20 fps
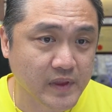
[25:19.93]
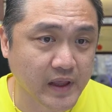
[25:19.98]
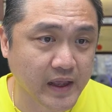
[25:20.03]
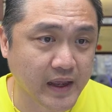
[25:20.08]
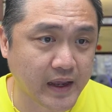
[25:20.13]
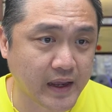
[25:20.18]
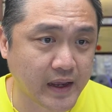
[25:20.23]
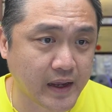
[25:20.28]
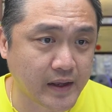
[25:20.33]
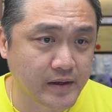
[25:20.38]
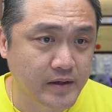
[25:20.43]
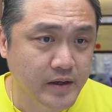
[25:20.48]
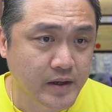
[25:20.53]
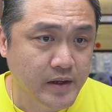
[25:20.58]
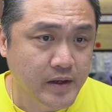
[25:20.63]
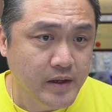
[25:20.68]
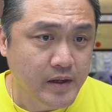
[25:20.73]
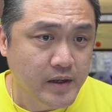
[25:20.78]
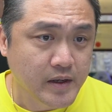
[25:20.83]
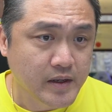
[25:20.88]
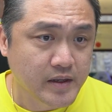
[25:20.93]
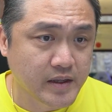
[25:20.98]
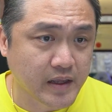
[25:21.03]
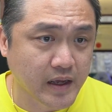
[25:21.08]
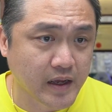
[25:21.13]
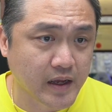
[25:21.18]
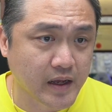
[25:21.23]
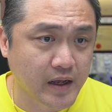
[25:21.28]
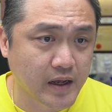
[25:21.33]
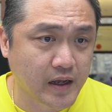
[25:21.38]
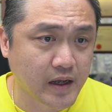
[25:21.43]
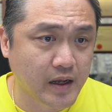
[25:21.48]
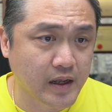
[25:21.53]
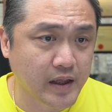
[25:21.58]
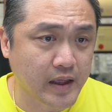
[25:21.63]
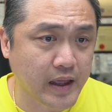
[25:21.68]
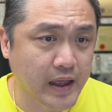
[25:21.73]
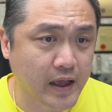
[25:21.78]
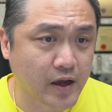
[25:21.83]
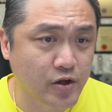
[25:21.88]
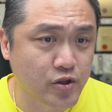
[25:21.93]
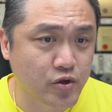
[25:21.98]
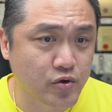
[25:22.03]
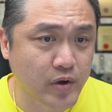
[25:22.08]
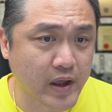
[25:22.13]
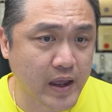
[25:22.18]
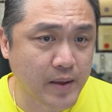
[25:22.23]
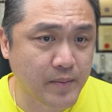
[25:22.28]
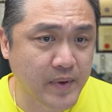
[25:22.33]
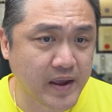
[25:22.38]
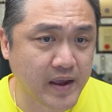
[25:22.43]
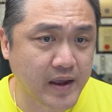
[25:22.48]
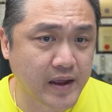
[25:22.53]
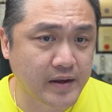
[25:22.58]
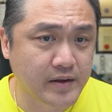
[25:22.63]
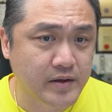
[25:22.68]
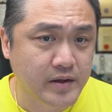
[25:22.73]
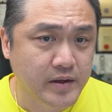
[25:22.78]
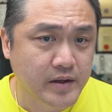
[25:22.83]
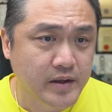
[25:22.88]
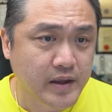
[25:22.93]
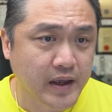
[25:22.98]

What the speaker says: And here, LUMN,